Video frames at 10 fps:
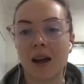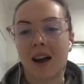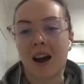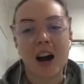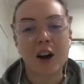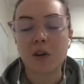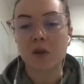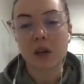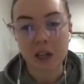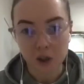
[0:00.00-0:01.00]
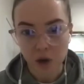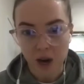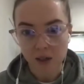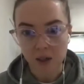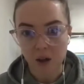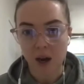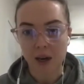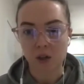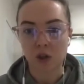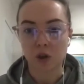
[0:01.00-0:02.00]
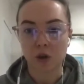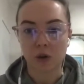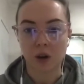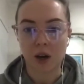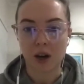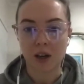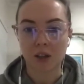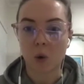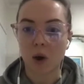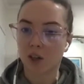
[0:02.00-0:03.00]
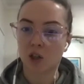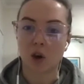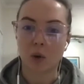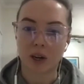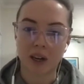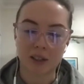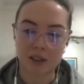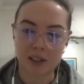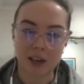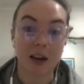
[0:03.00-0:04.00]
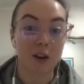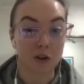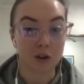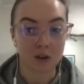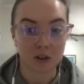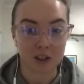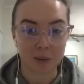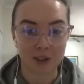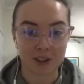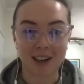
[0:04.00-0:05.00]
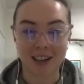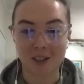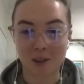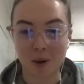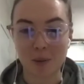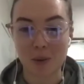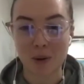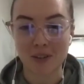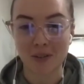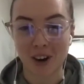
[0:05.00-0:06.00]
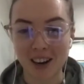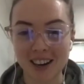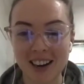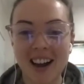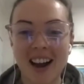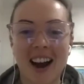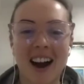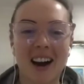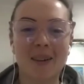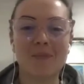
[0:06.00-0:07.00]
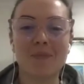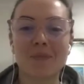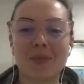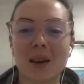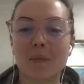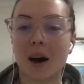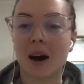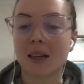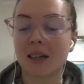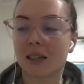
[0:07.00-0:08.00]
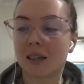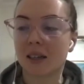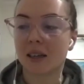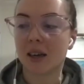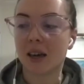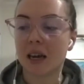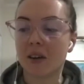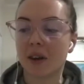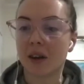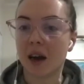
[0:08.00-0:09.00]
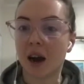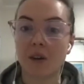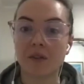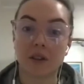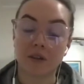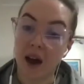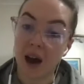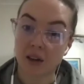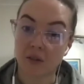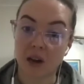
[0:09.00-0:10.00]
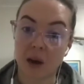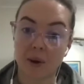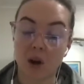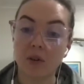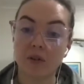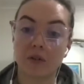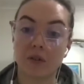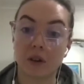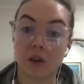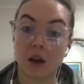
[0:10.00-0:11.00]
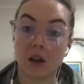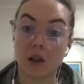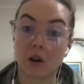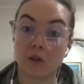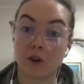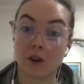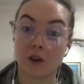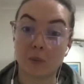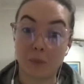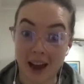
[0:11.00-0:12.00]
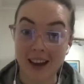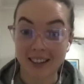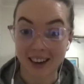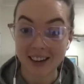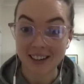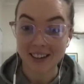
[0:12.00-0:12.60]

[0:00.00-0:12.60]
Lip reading: I don't really attract clients who are quite stoic in staying on contraception, I guess is my point, right? But even after the fact of coming off a lot of those Band-Aid